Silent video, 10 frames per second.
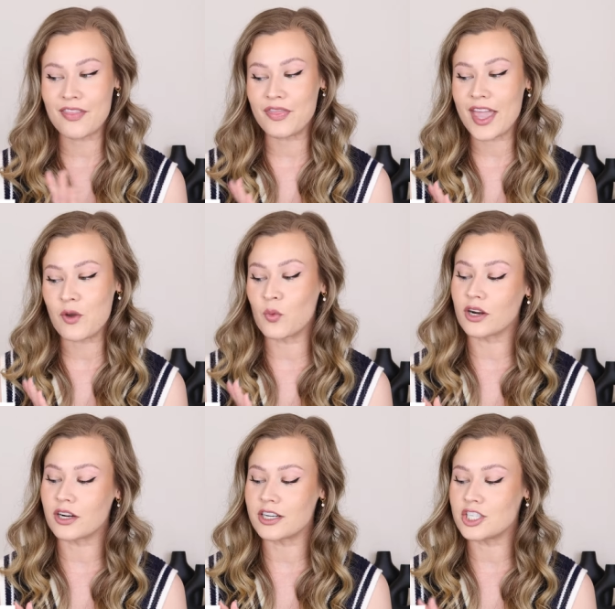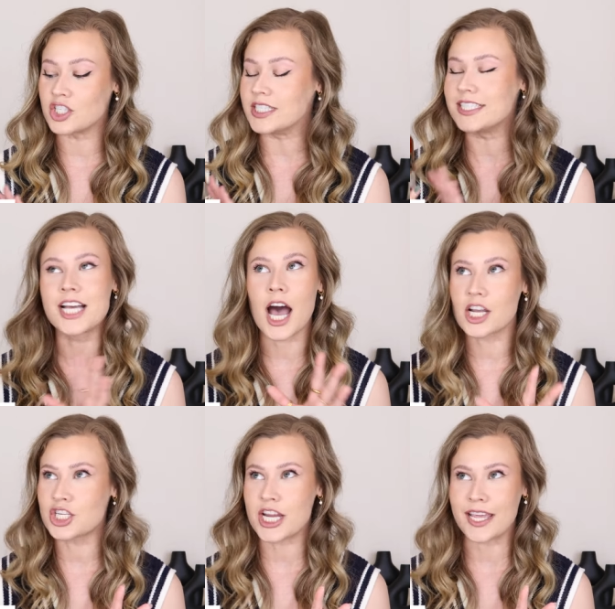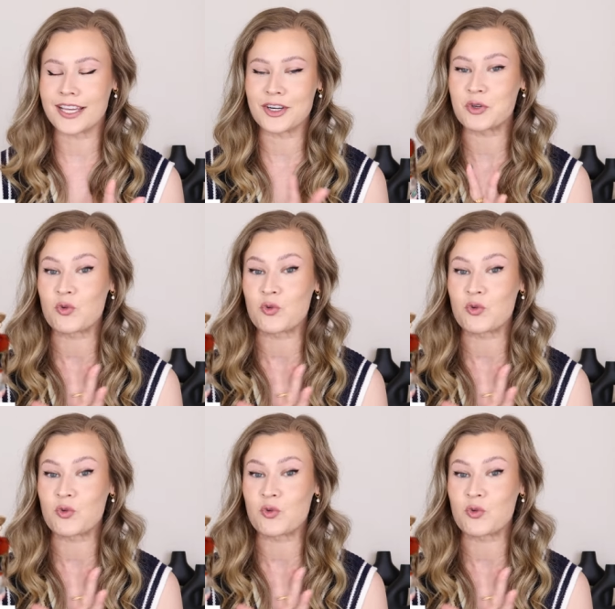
and they were gushing,